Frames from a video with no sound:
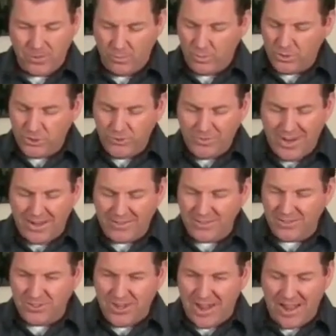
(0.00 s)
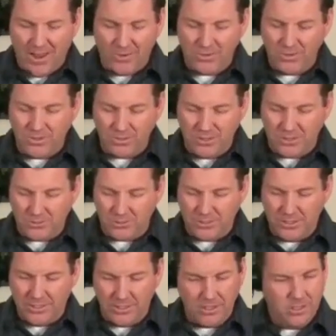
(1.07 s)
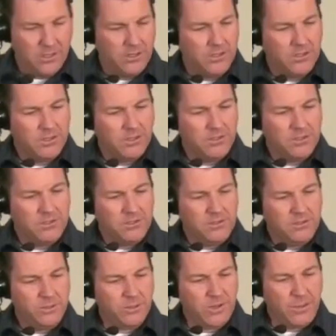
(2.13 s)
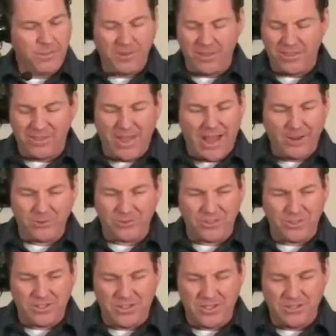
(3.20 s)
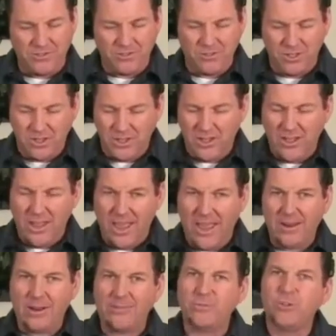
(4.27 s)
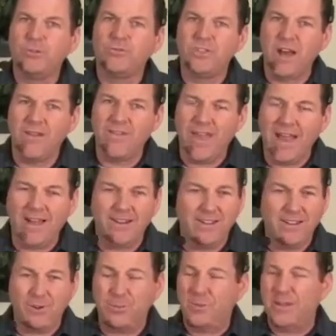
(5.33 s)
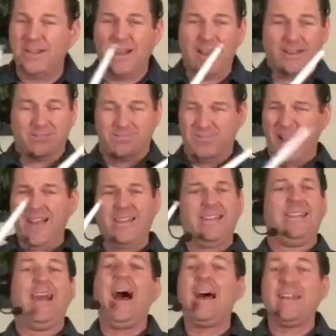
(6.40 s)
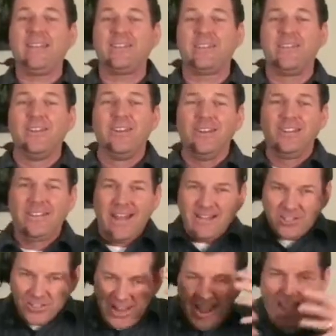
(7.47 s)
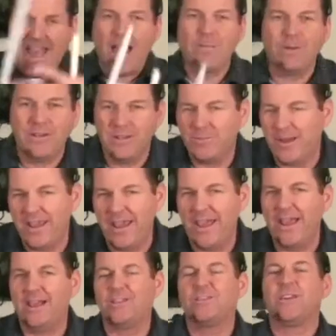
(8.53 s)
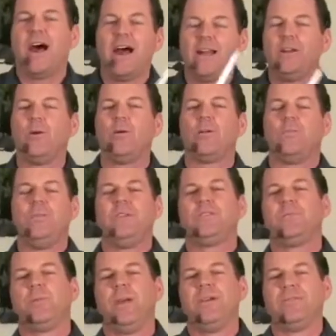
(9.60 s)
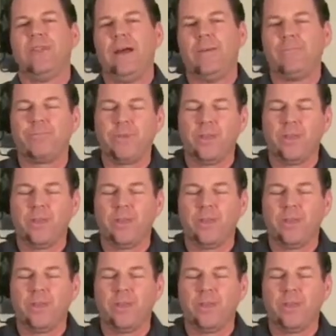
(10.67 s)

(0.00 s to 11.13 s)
Once you've got this down, literally, do a couple of 1,000 of these. And after you've done that, it'll be like, I got it. That is a habit in my hands. I know what it means to play a flam.